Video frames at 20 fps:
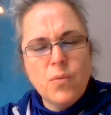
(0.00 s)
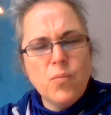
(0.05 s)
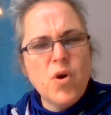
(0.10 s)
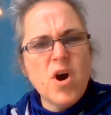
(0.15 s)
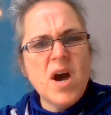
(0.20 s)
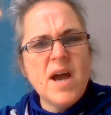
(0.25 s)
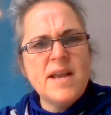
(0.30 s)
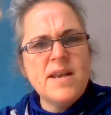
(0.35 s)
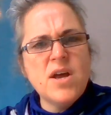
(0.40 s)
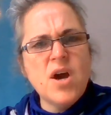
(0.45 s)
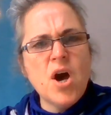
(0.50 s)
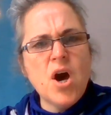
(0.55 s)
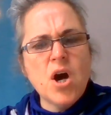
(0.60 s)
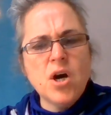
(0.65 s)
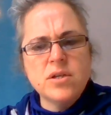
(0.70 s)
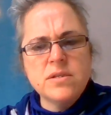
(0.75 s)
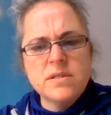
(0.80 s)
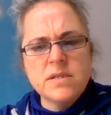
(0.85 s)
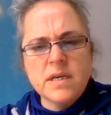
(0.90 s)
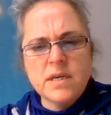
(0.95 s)
Why
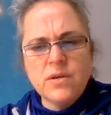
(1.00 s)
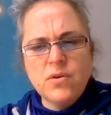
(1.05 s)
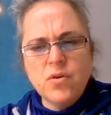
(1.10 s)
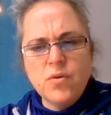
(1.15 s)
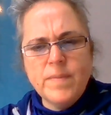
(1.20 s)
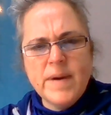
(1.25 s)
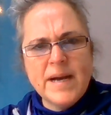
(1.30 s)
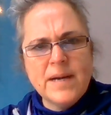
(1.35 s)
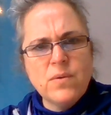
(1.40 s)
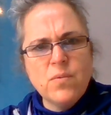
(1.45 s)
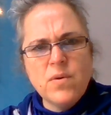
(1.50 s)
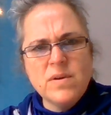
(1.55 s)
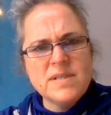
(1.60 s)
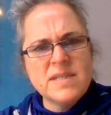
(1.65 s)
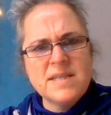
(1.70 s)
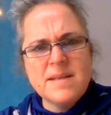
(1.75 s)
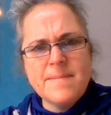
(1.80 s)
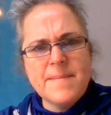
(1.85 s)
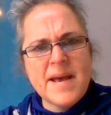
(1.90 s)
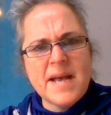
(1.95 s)
not? I called back.
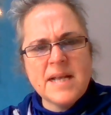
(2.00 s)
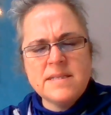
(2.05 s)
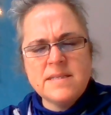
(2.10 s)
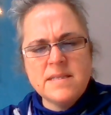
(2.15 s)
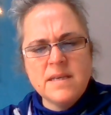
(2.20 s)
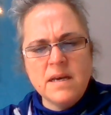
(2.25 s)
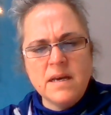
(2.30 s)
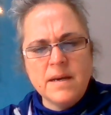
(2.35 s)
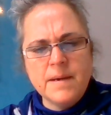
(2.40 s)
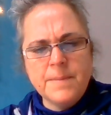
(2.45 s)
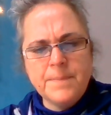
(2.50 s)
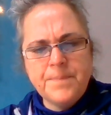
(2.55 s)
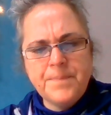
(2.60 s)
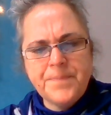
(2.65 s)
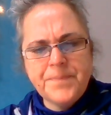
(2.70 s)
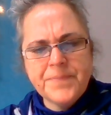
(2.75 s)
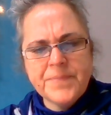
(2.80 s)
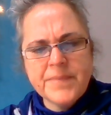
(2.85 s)
What's the matter?